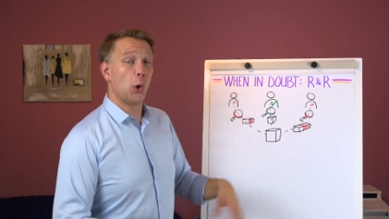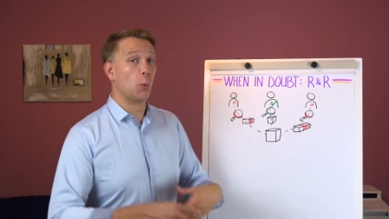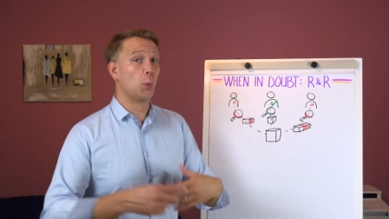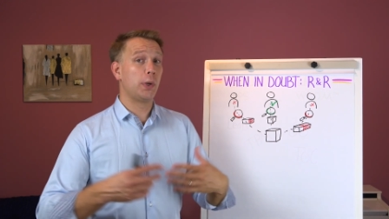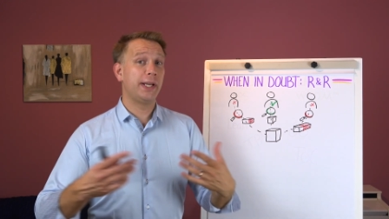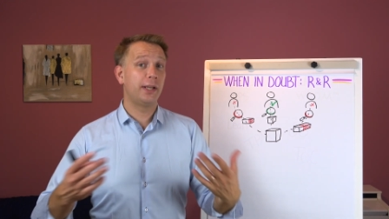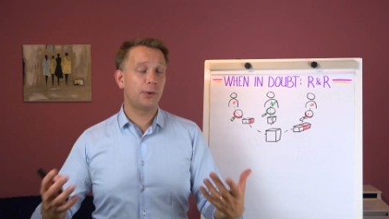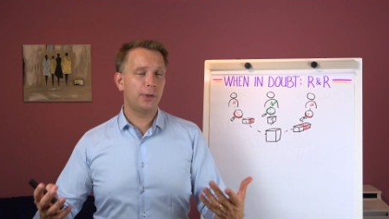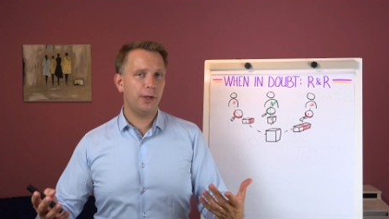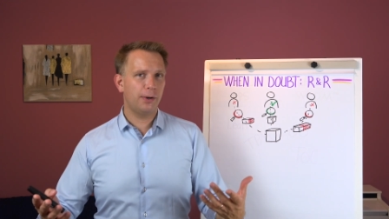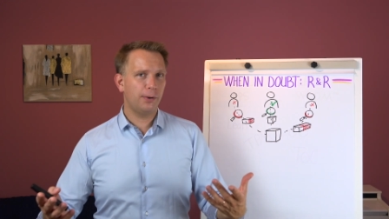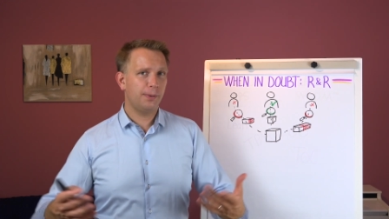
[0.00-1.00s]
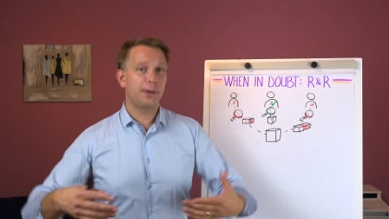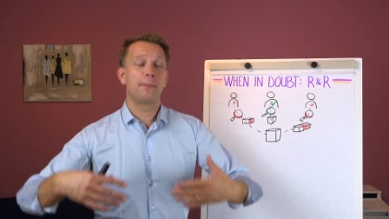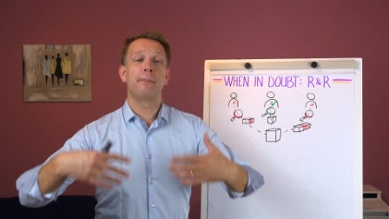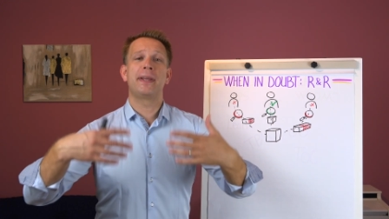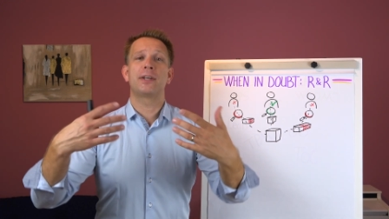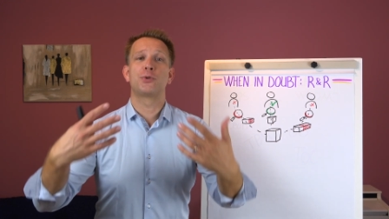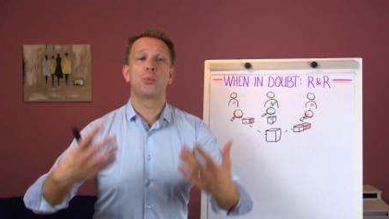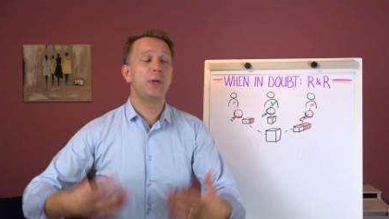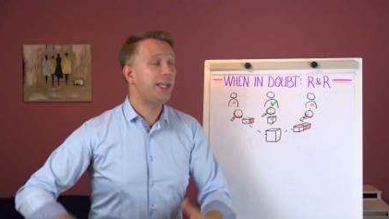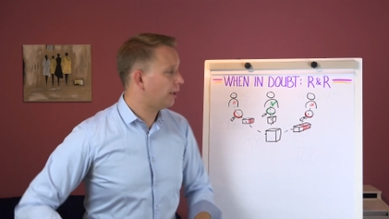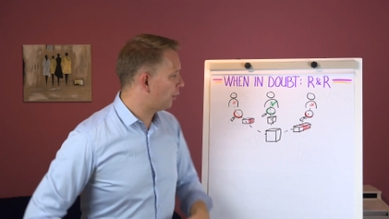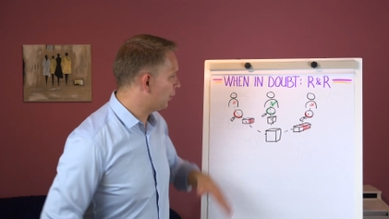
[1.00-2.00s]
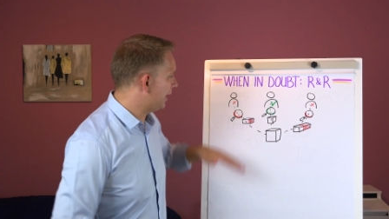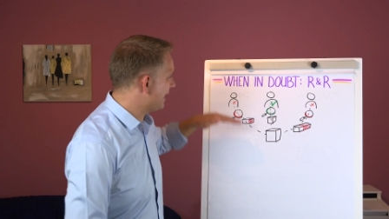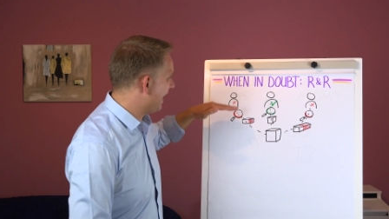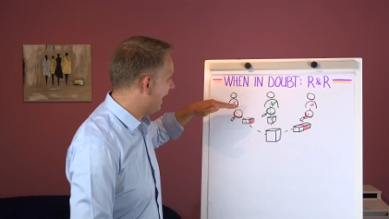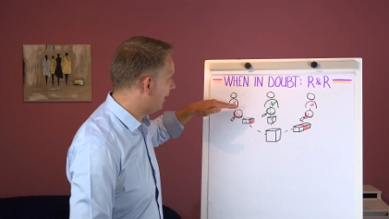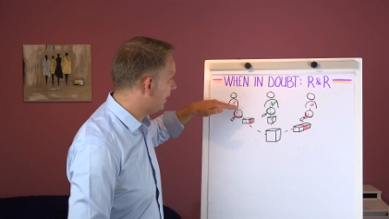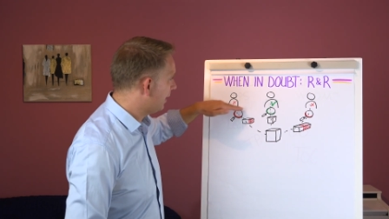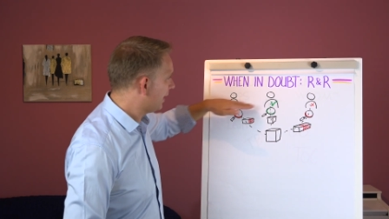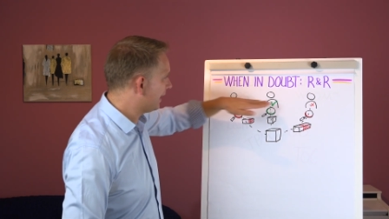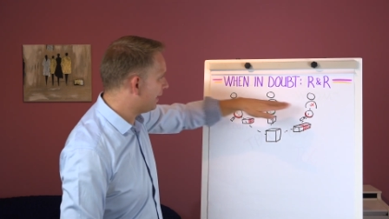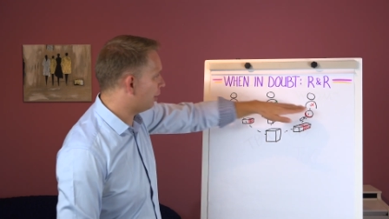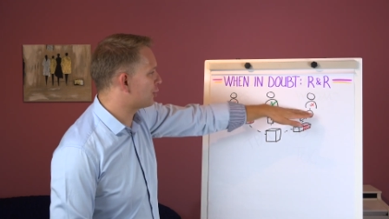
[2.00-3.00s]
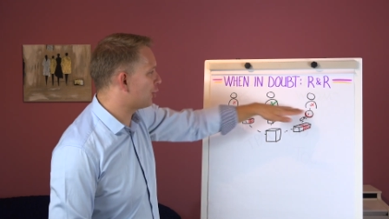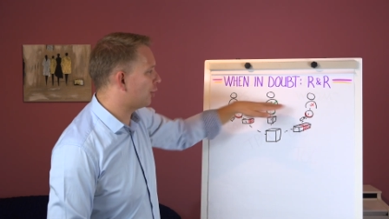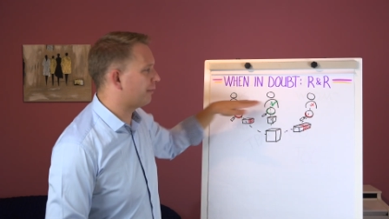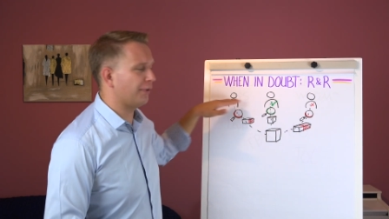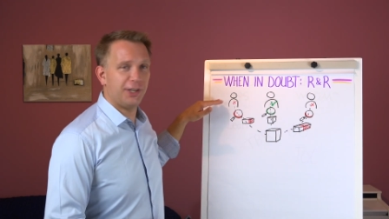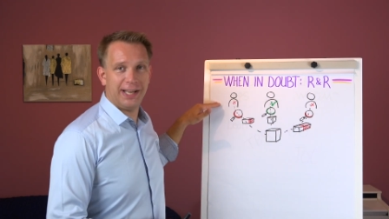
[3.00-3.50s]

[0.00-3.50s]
We don't know because we only get the observer